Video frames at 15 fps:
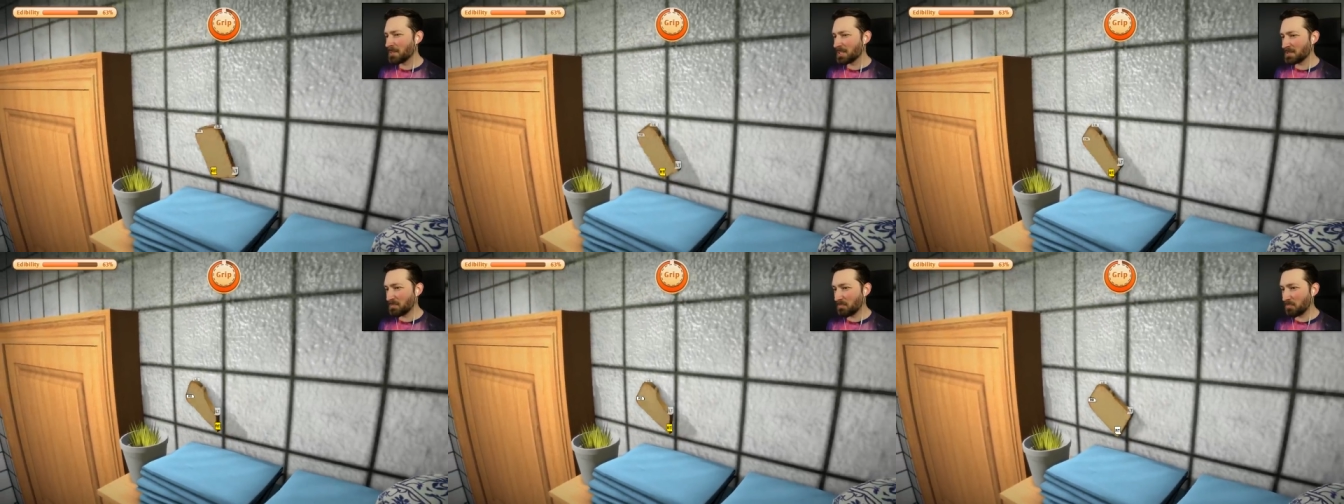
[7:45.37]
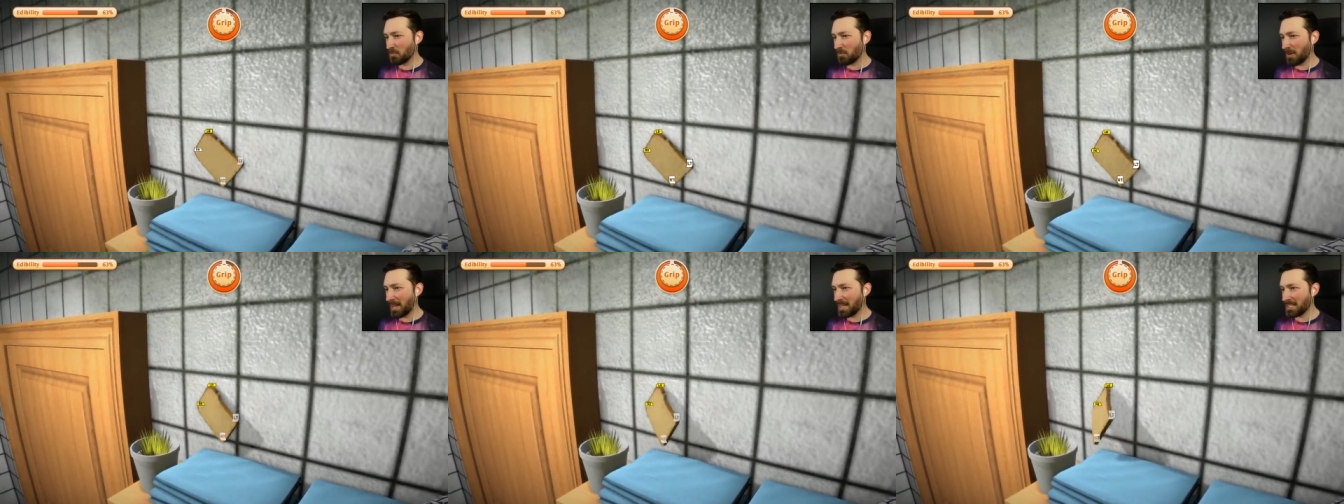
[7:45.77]
His
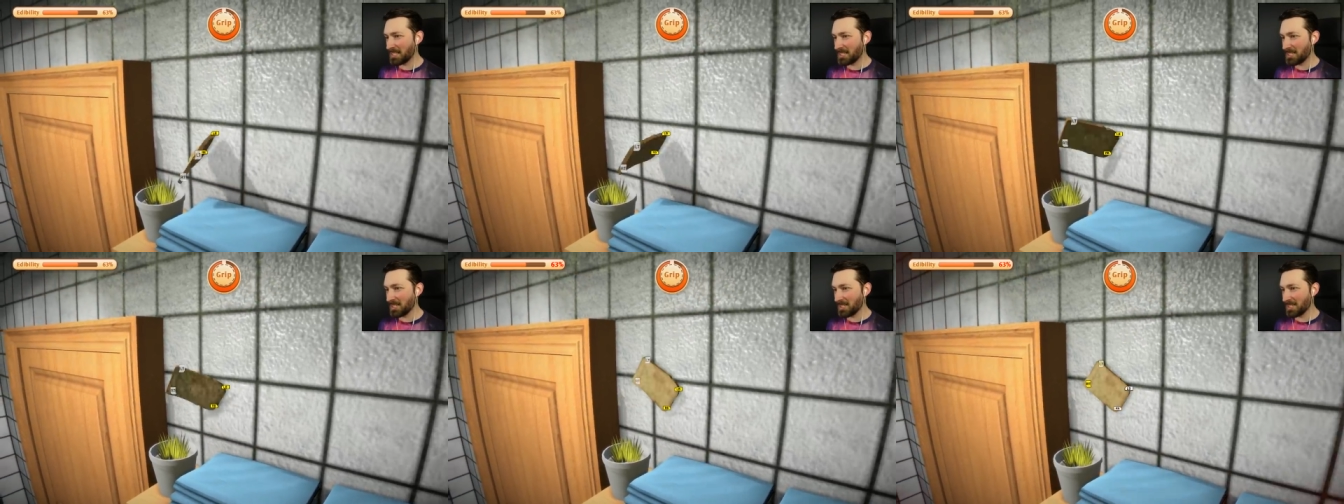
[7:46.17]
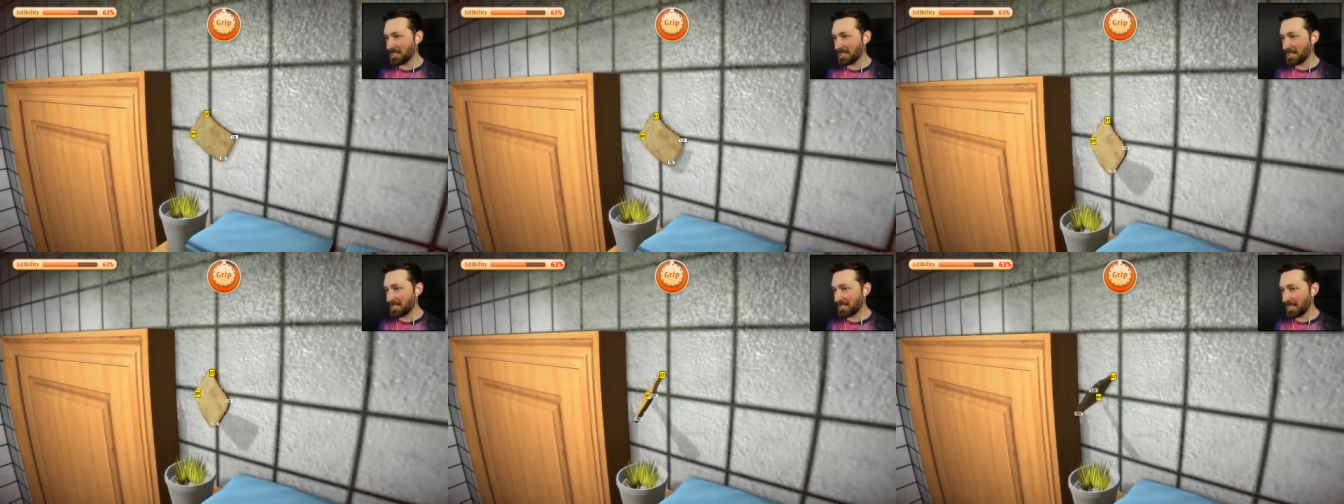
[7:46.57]
bread
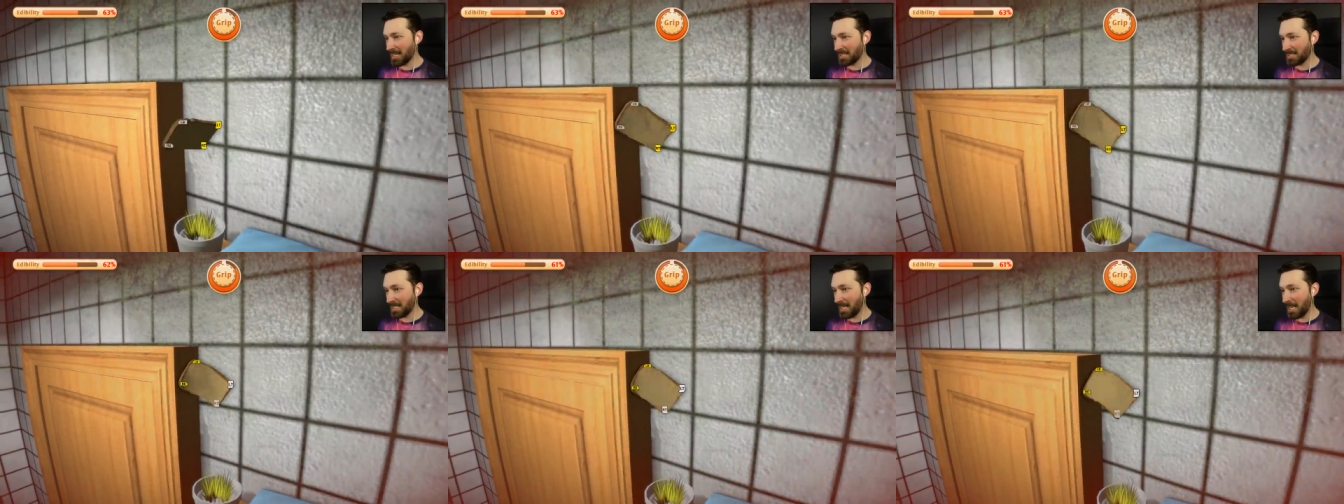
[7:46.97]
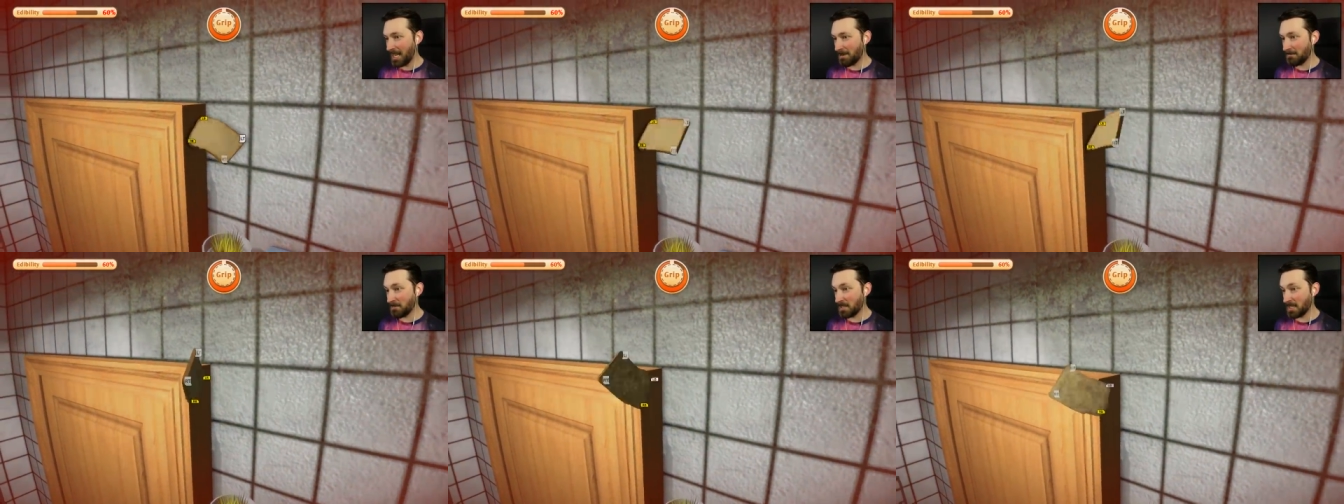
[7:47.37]
doesn't exactly
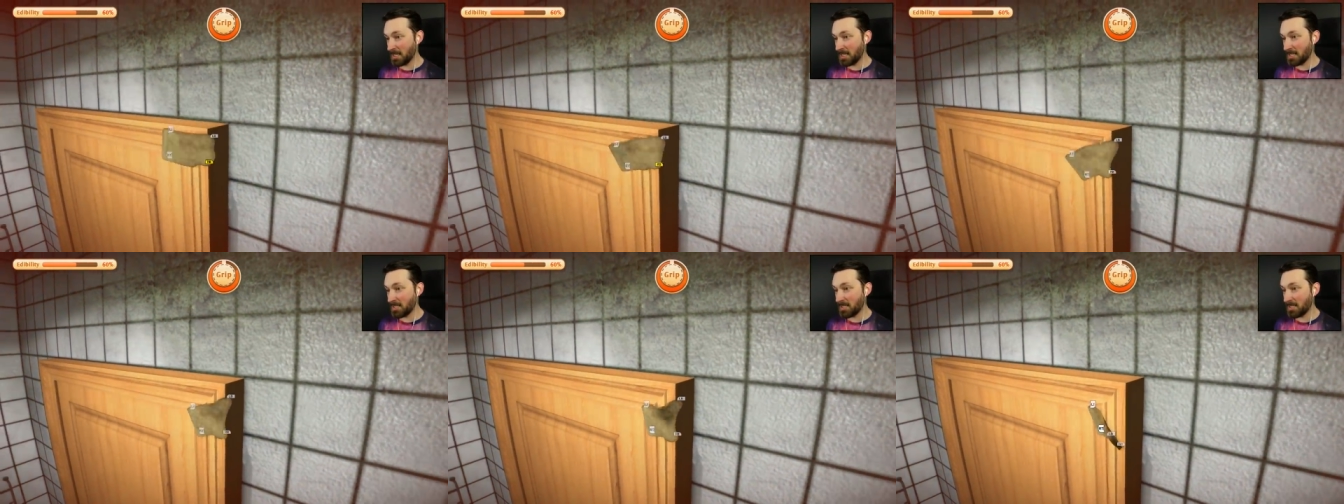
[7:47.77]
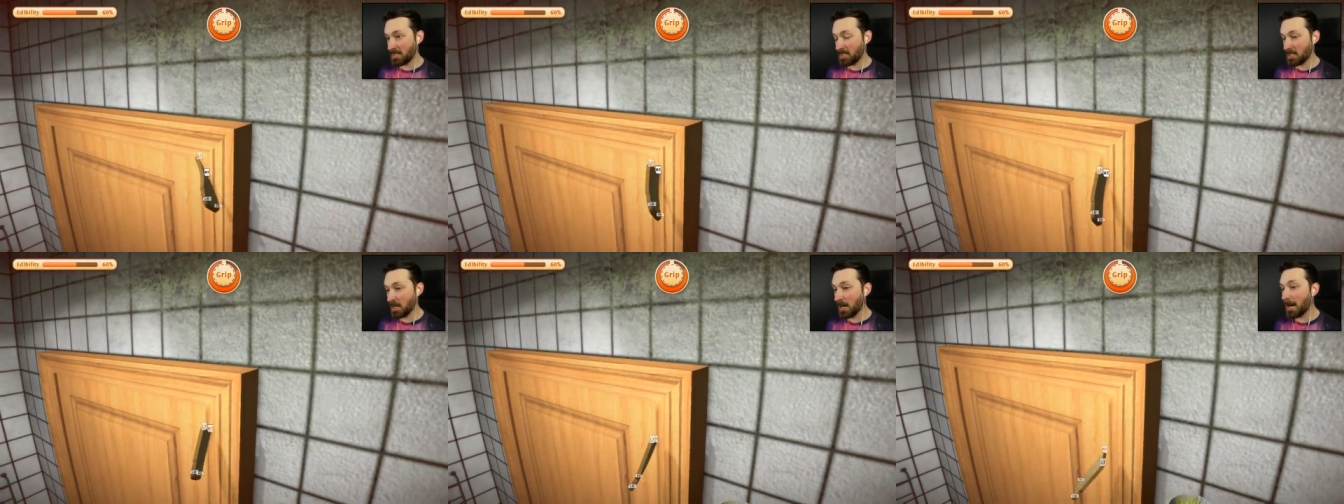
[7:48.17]
have an easy
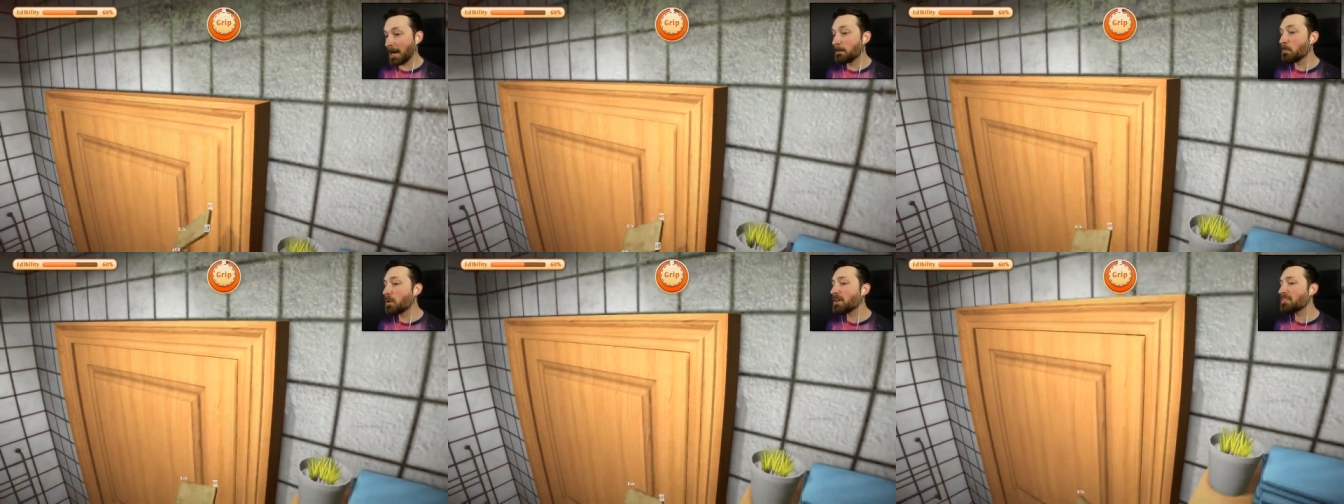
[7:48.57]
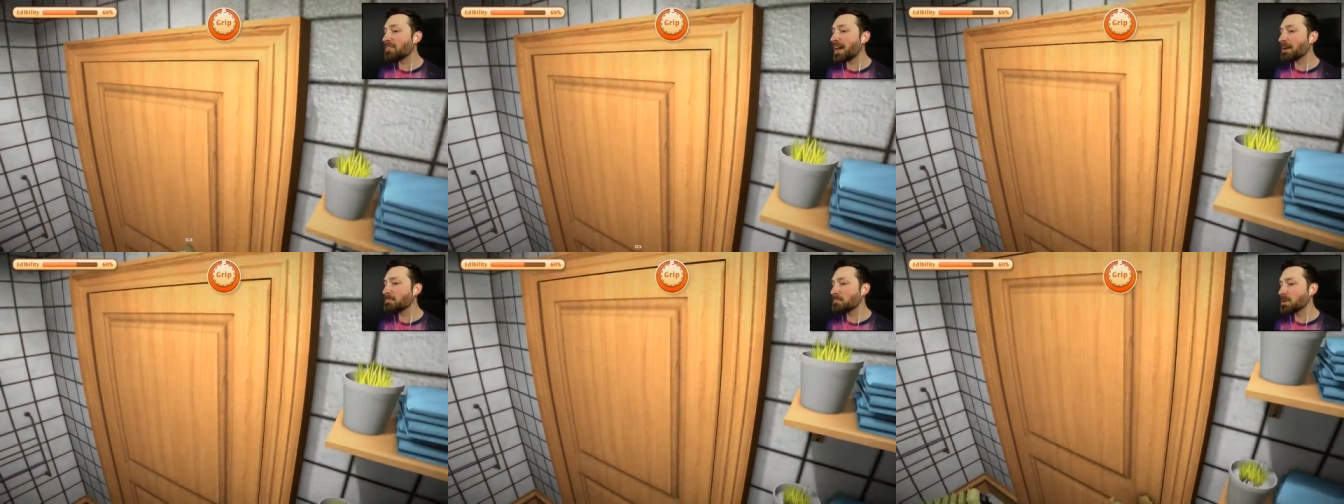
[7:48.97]
time with
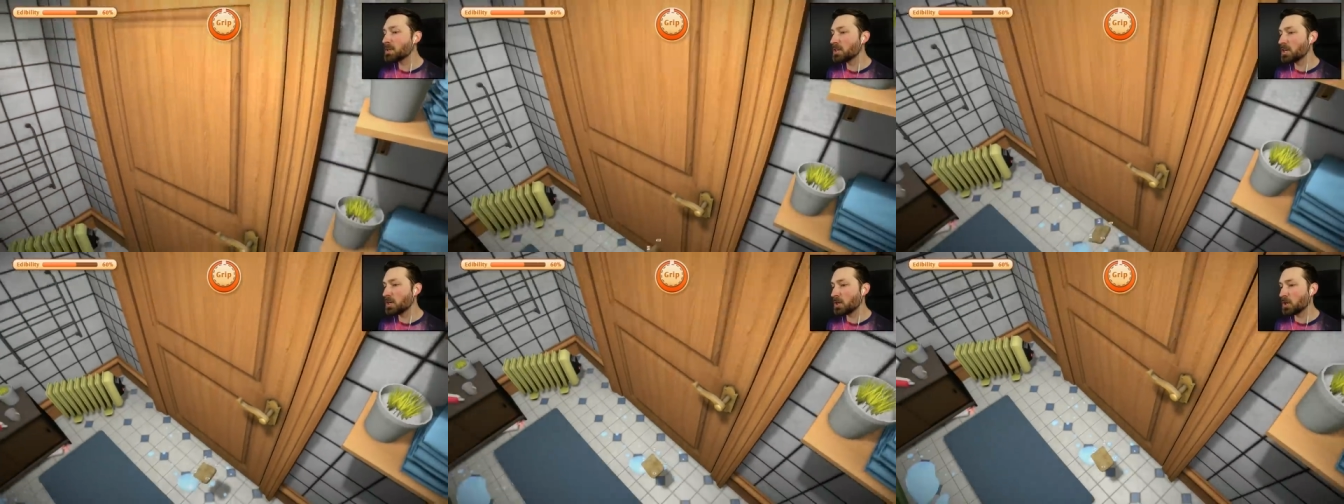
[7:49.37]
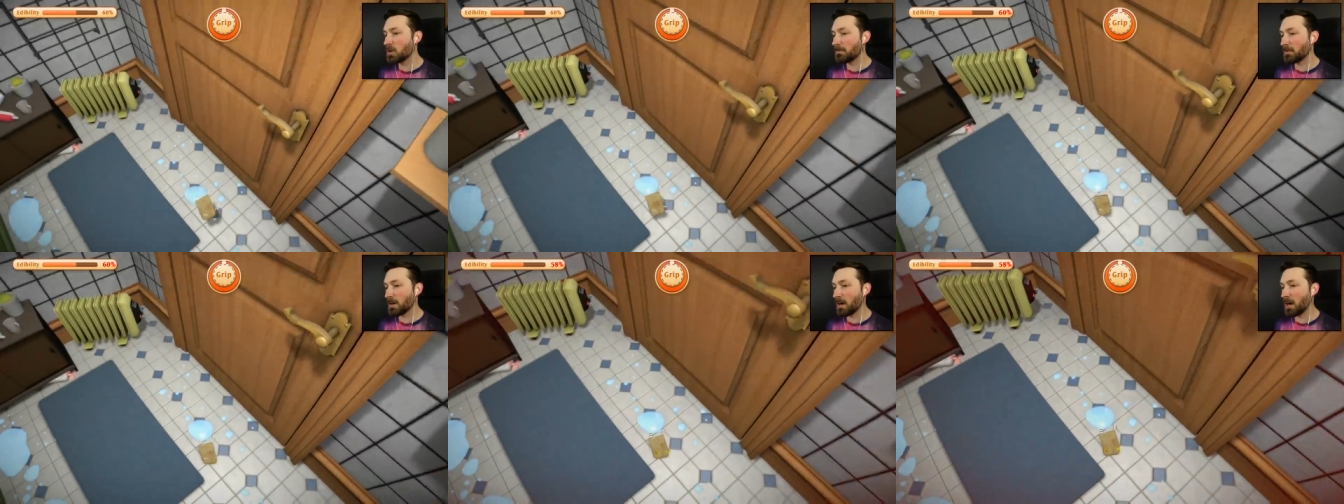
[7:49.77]
that
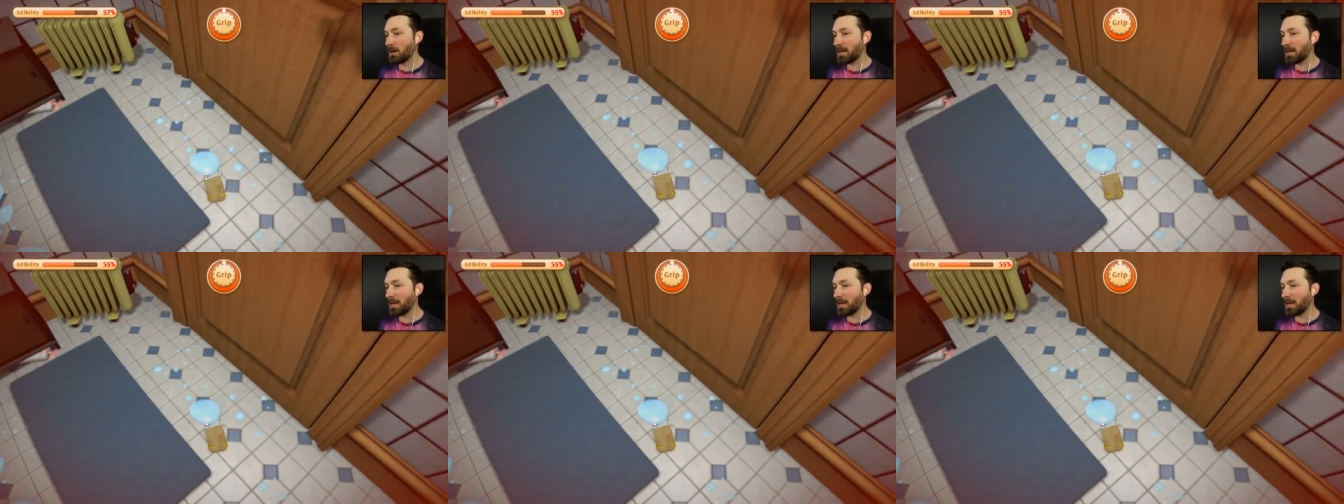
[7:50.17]
maneuver.